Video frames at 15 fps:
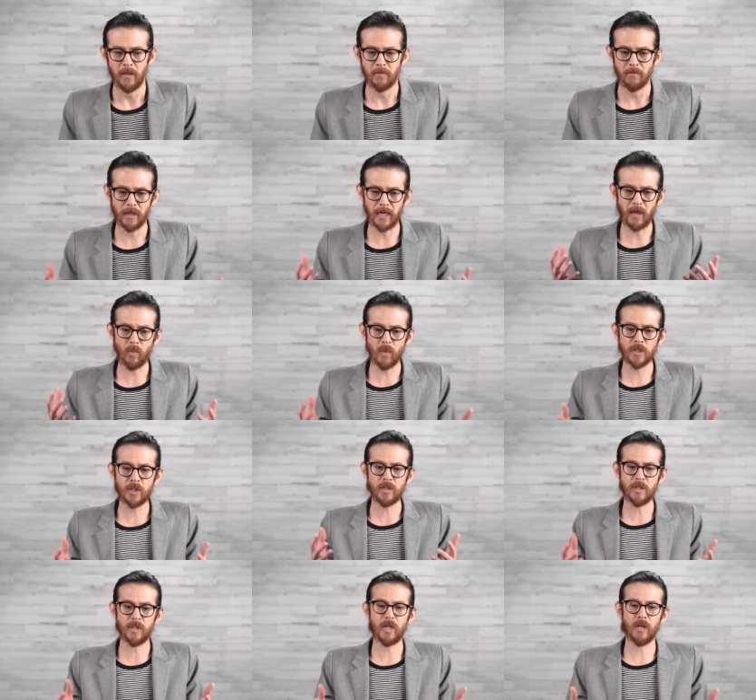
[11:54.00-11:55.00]
But I want
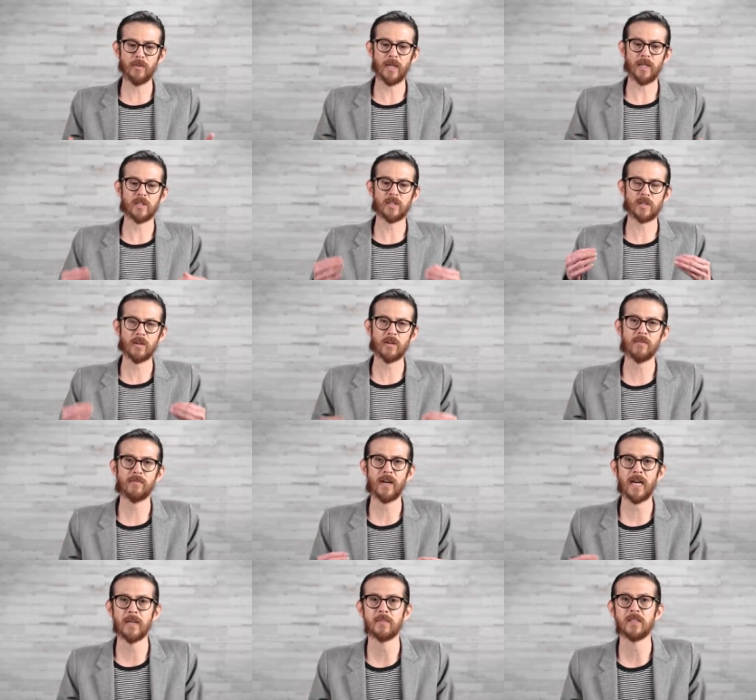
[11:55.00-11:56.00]
you to know that certain
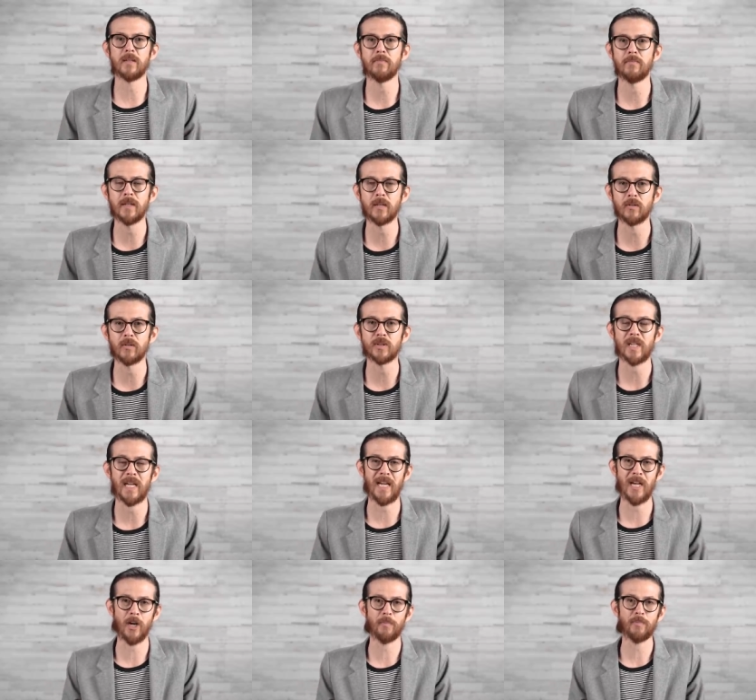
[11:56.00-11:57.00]
vitamins and minerals
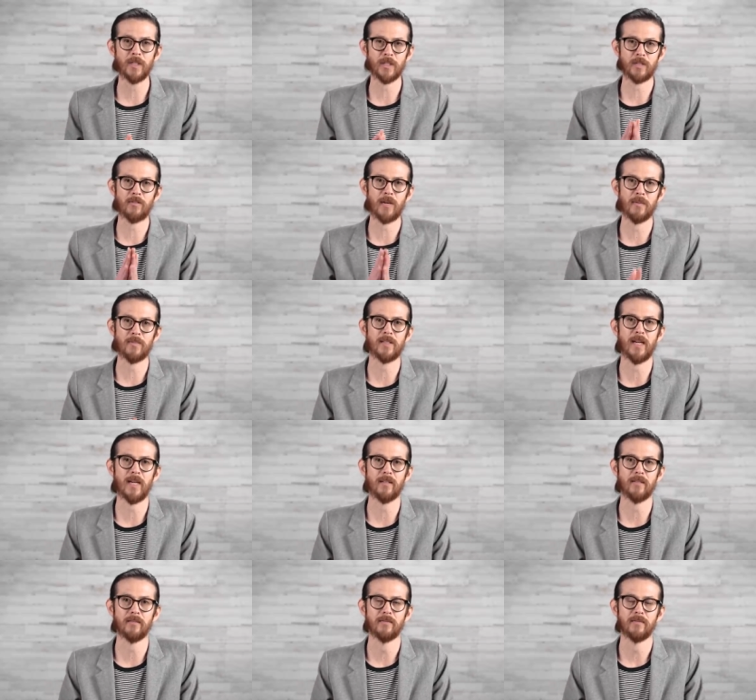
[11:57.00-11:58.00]
help this Krebs
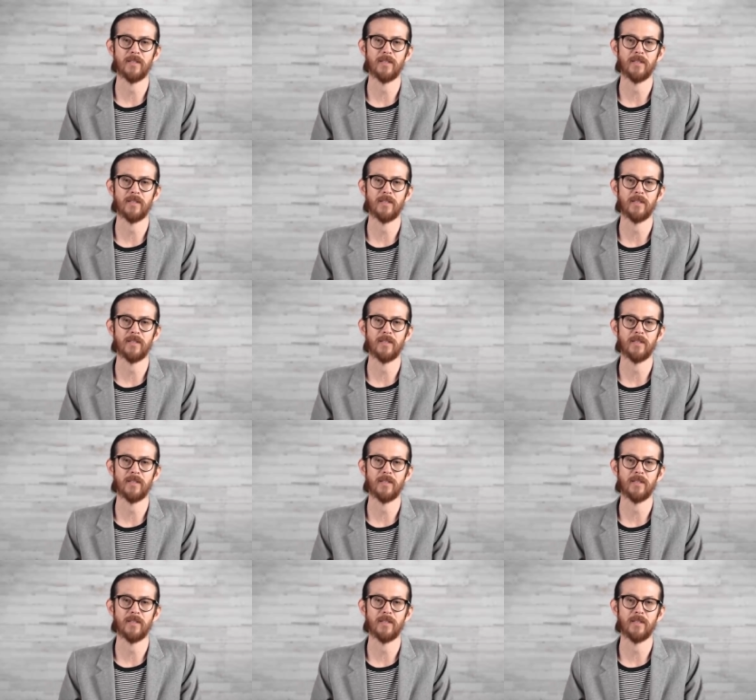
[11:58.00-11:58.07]
cycle.